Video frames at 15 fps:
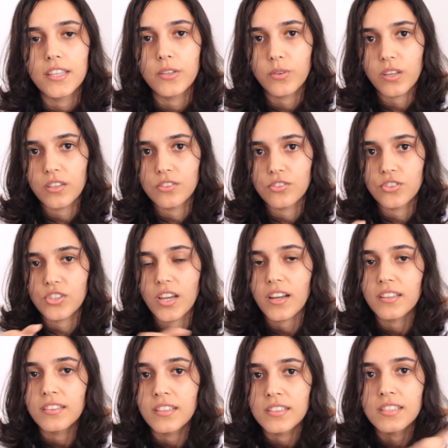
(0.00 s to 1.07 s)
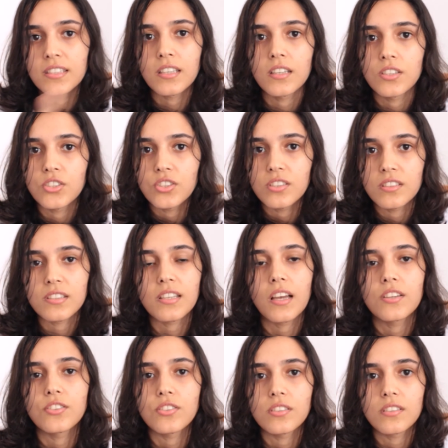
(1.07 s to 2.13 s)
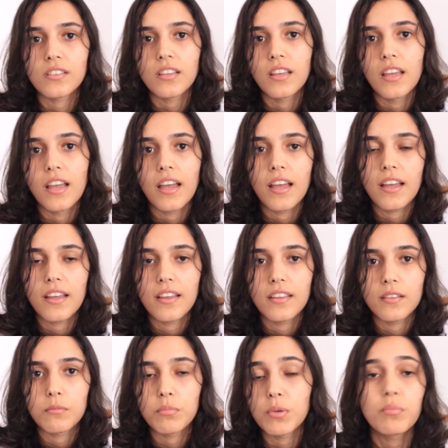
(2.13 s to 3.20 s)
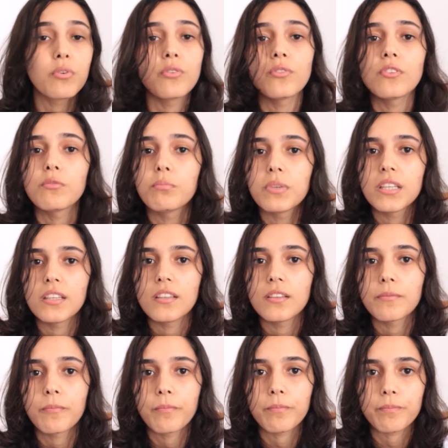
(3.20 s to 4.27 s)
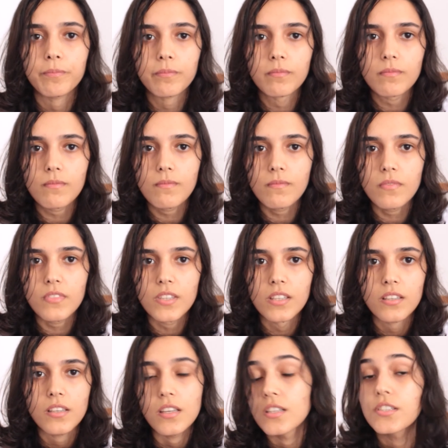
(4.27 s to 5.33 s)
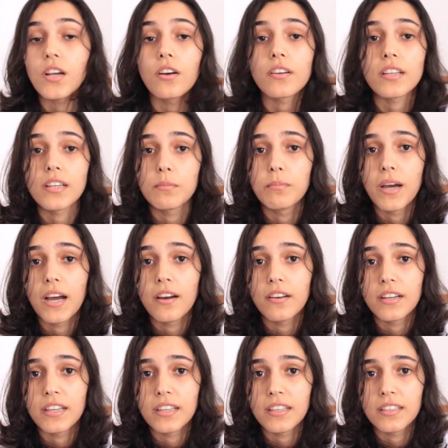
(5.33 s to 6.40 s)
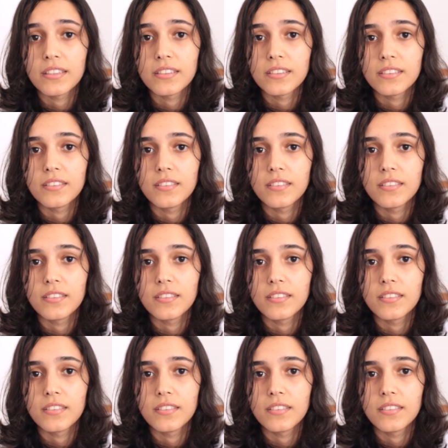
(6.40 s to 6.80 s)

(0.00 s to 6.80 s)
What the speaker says: you can check the discussion session and people will be talking about it.